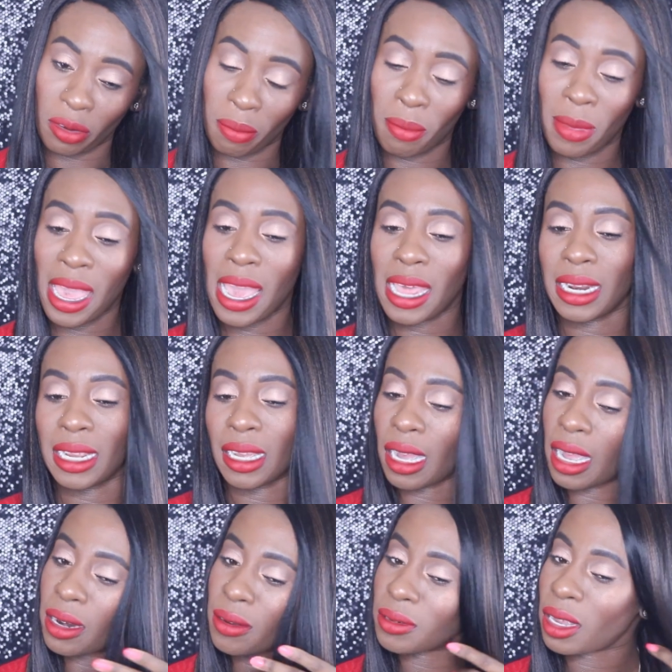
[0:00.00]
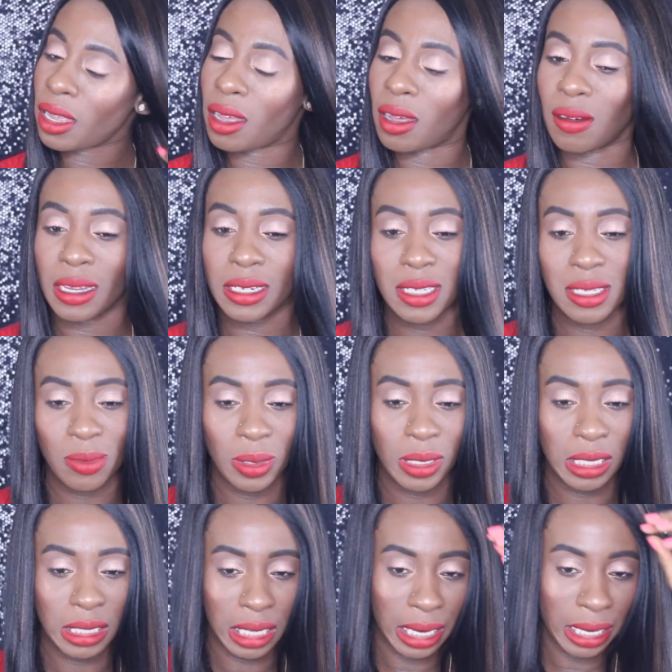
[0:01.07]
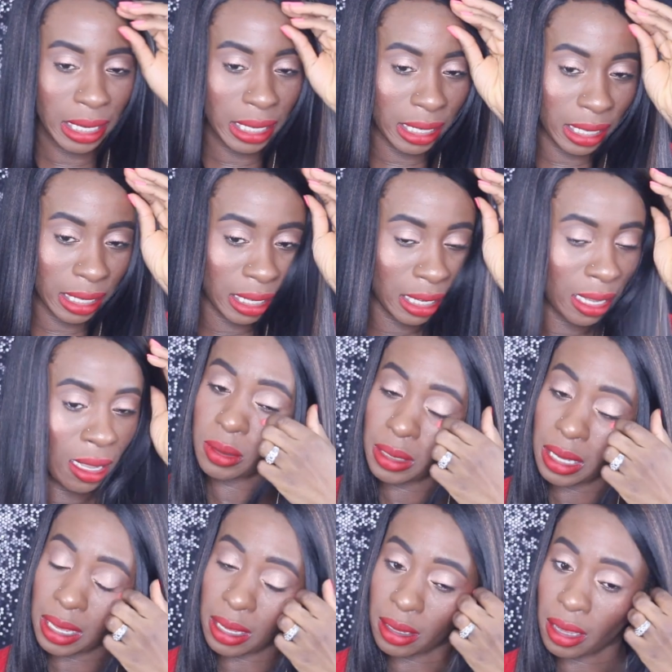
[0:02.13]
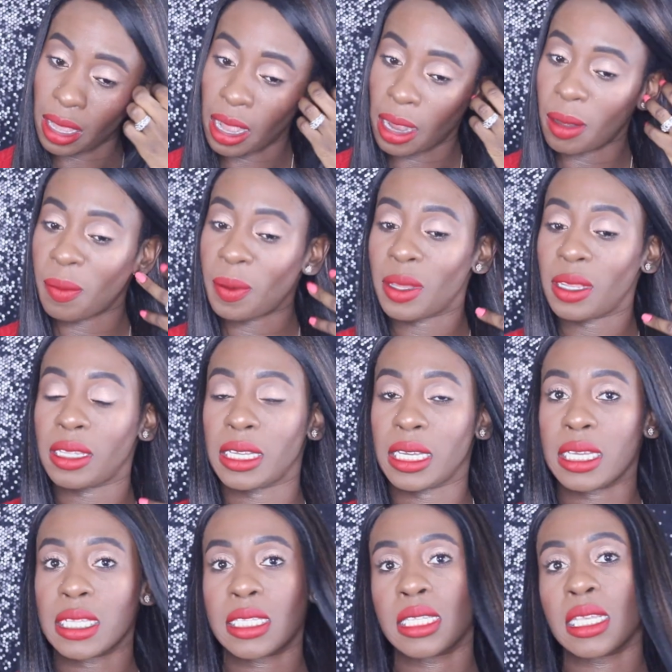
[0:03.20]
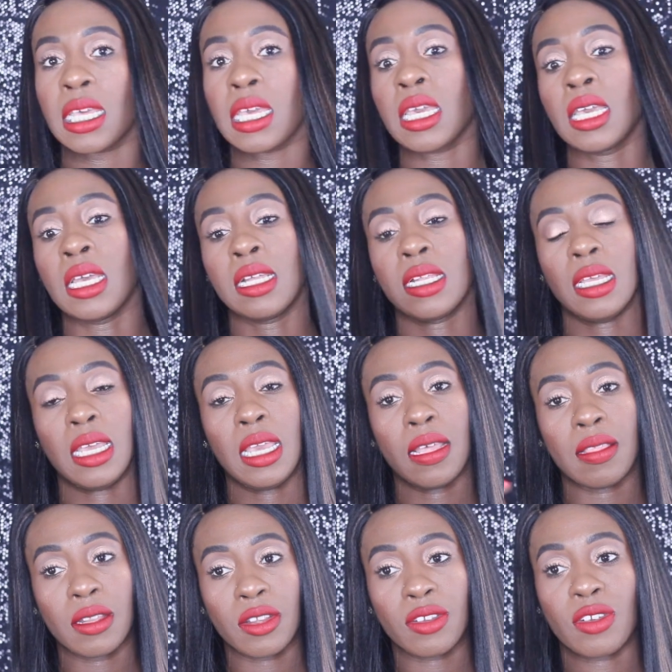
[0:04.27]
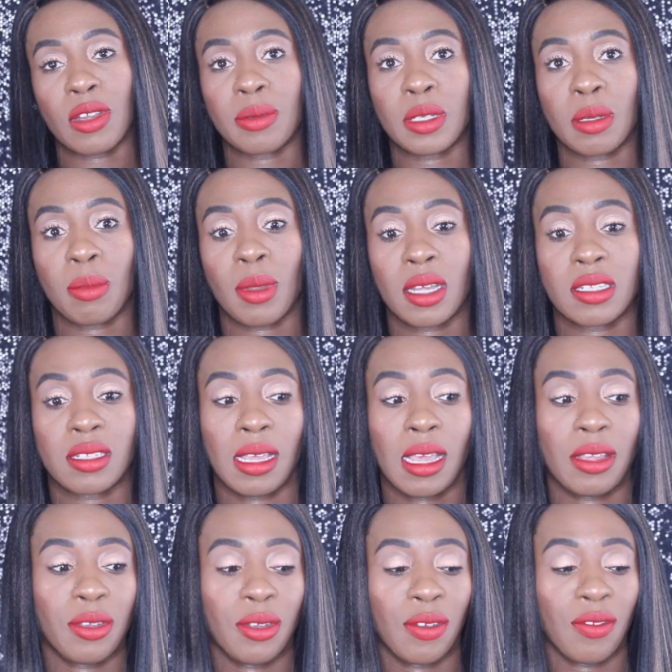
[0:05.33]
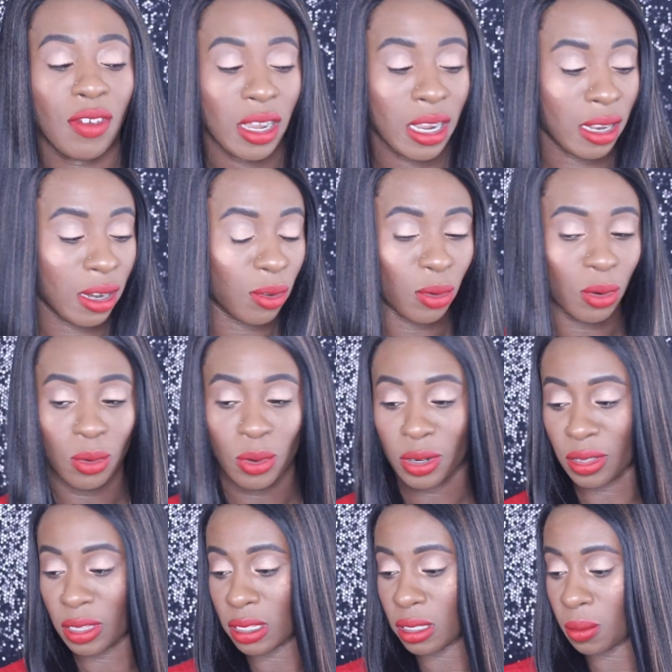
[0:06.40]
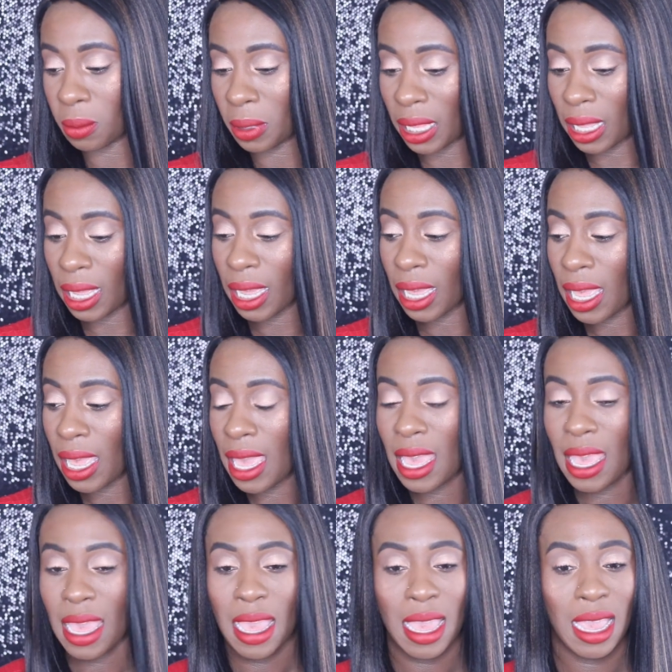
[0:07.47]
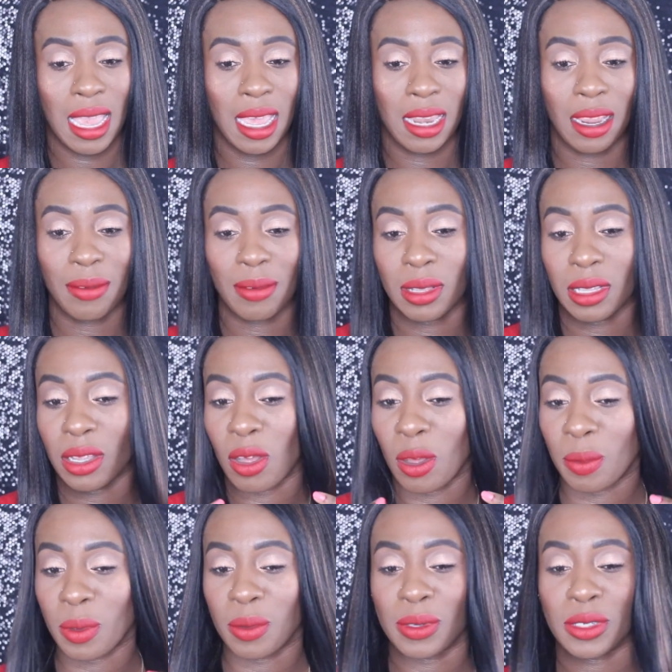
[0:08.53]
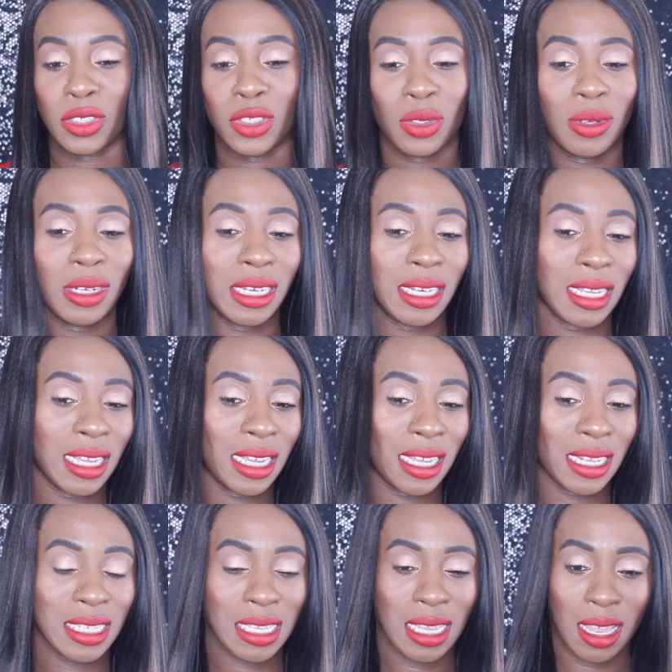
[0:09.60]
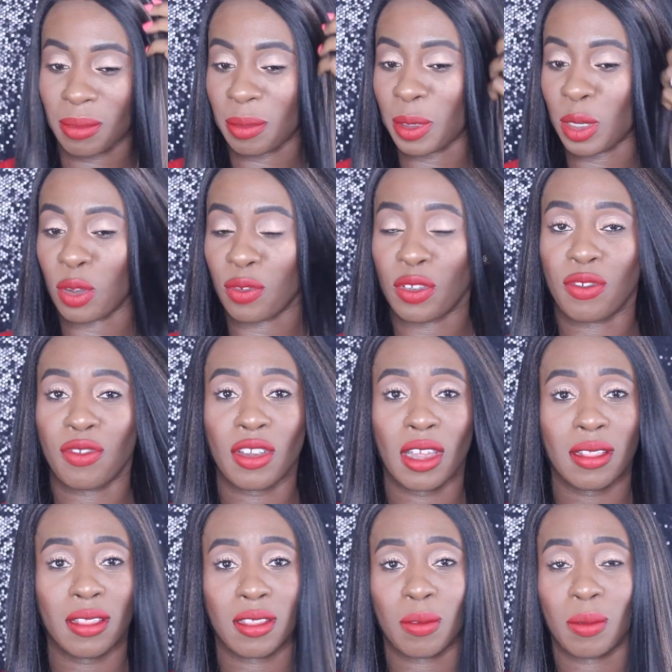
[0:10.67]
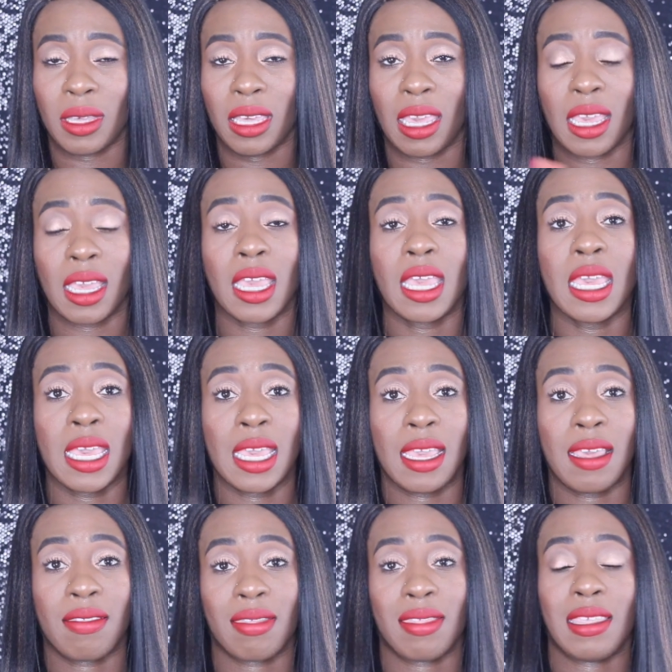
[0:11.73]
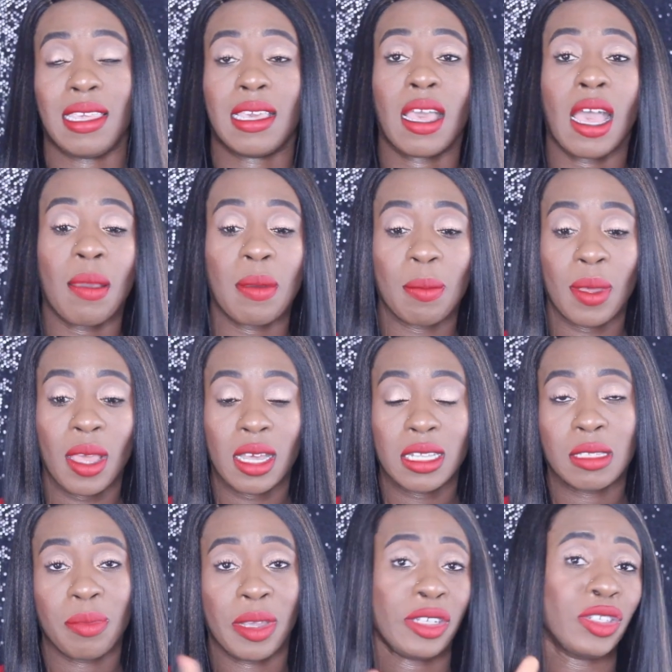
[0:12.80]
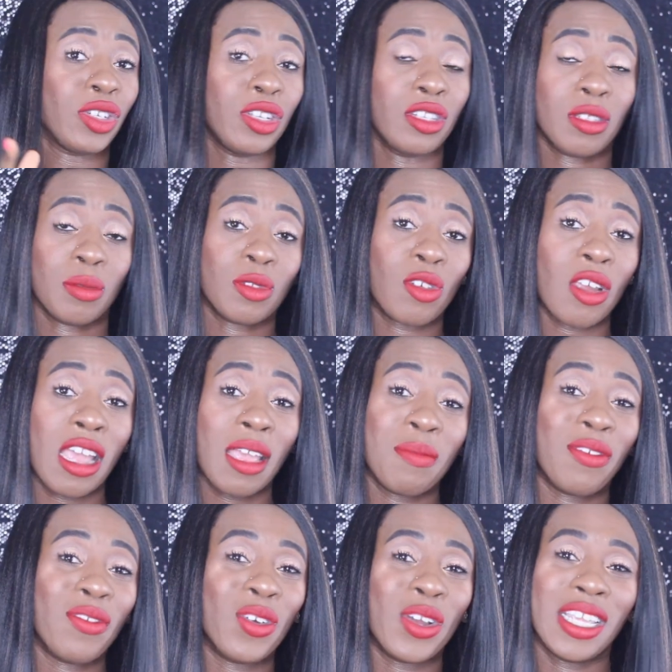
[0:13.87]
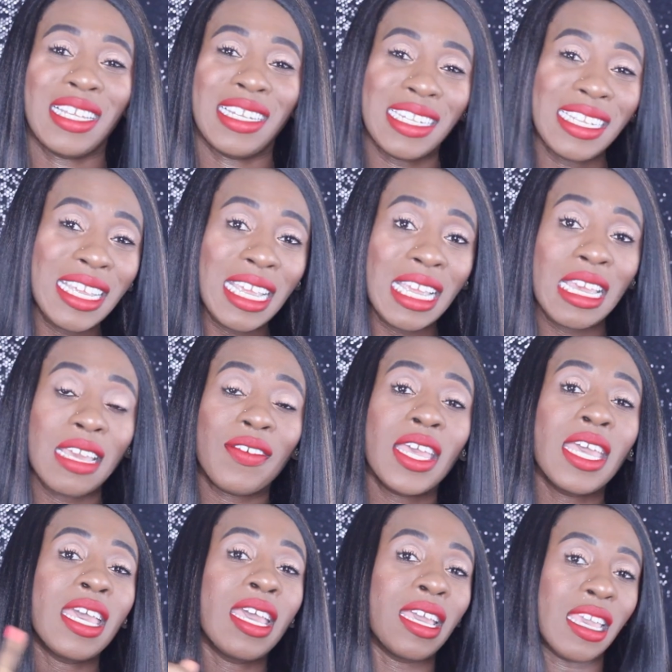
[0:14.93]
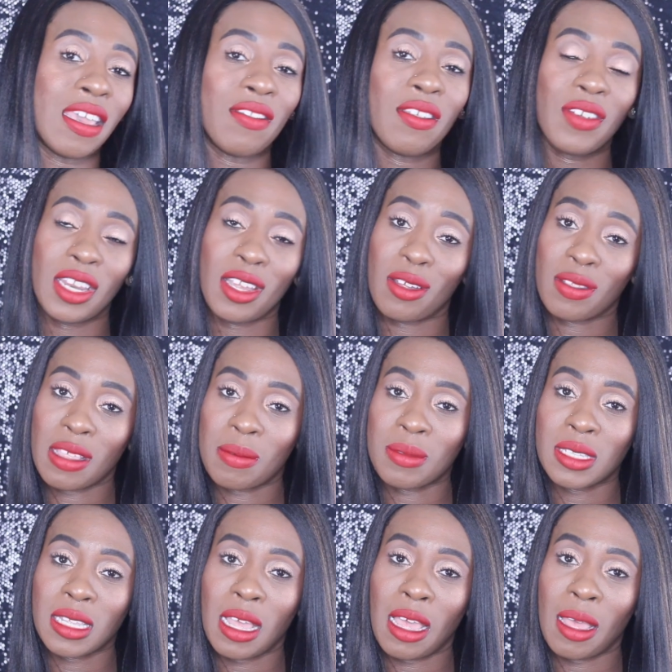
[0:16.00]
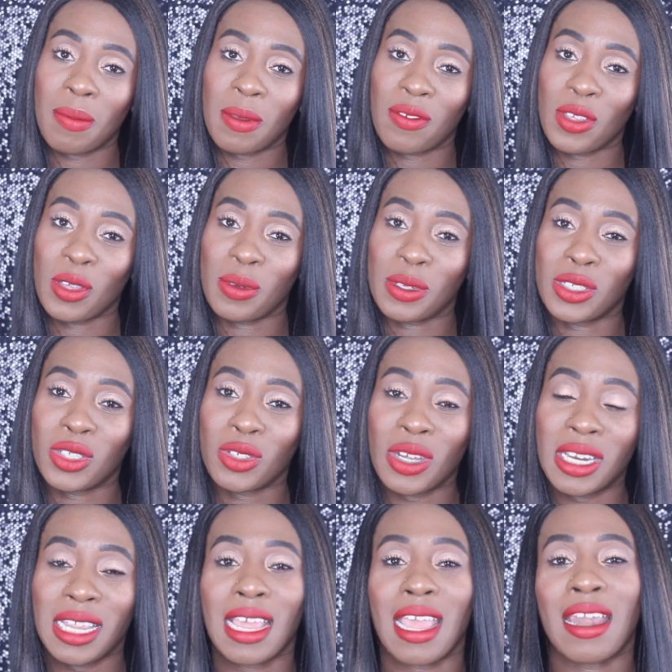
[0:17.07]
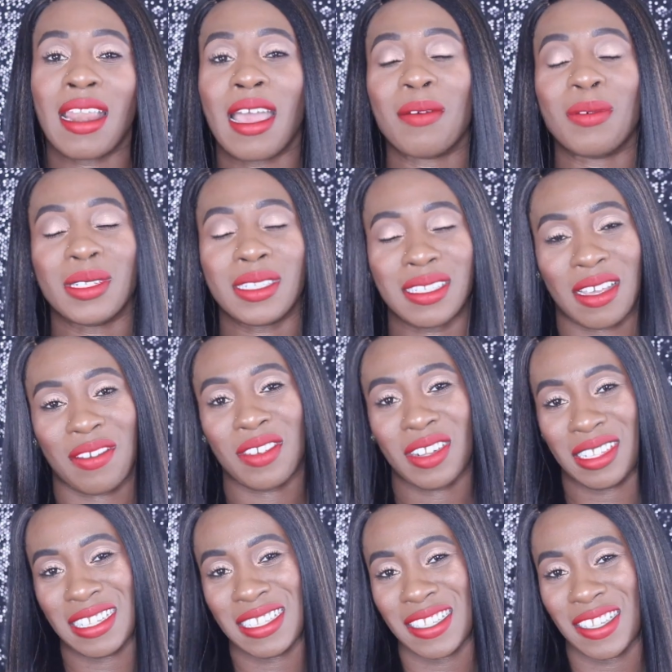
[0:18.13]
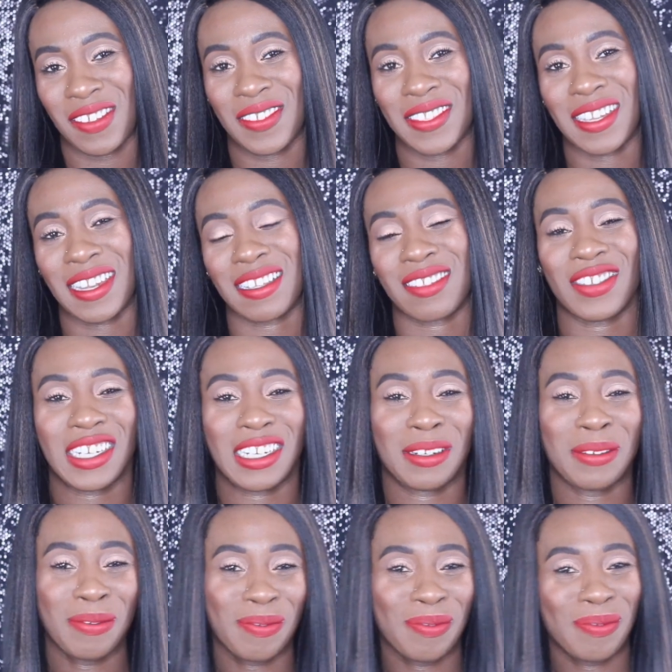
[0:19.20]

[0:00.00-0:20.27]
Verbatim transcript: dramatic. I don't know, I just really like it. So yeah, I'll put links in the description box of how you can find or order this wig, and I really hope you enjoyed it. Let me know if you've tried this wig in the comment box. Make sure you subscribe before you leave. Give the video a thumbs up if you enjoyed it, and I will definitely see you in the next video.